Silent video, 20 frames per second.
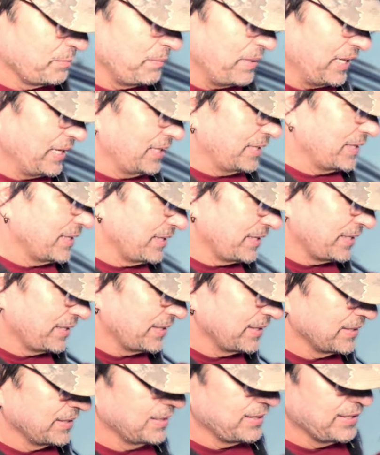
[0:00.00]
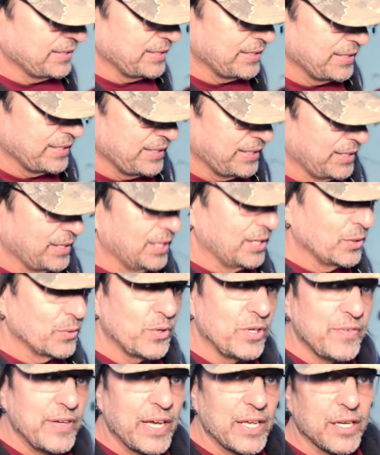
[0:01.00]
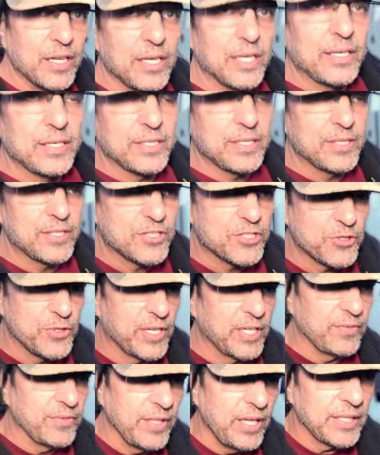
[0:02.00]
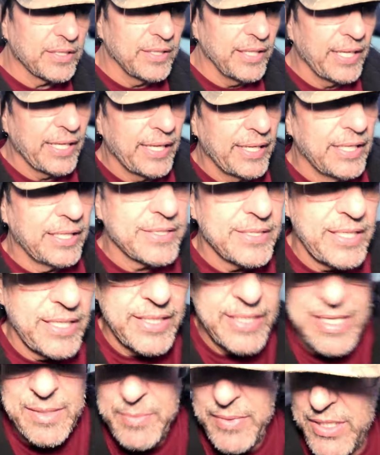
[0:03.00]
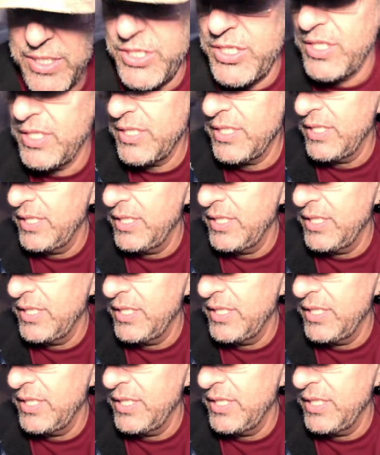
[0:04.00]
Man, we've had a string of luck lately, I'll tell you that much.